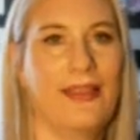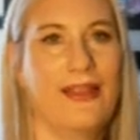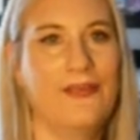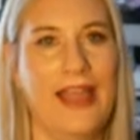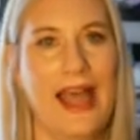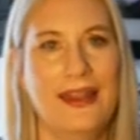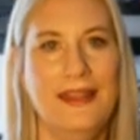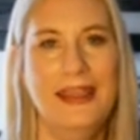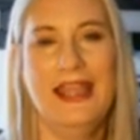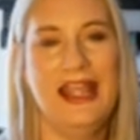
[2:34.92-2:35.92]
love that.
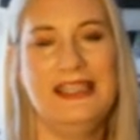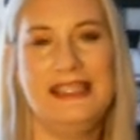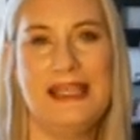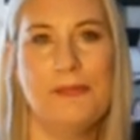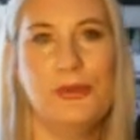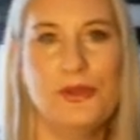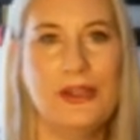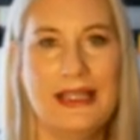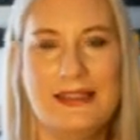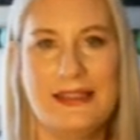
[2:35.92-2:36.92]
It's
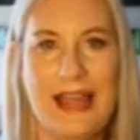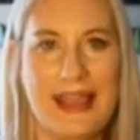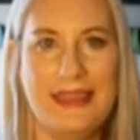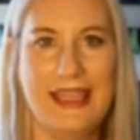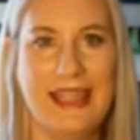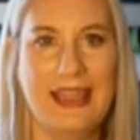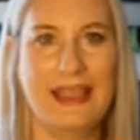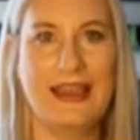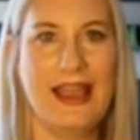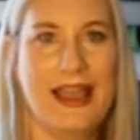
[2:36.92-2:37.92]
simple. It's
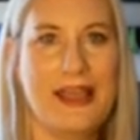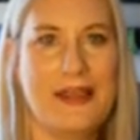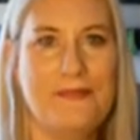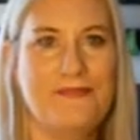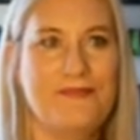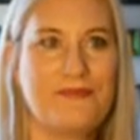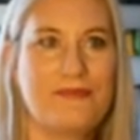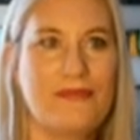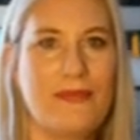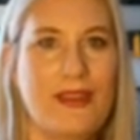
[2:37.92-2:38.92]
nothing
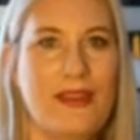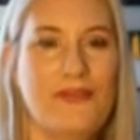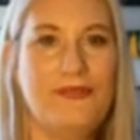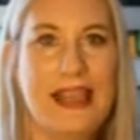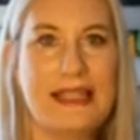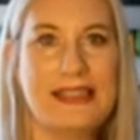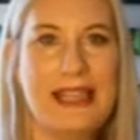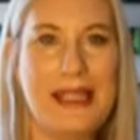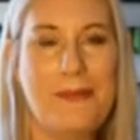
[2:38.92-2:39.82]
fancy,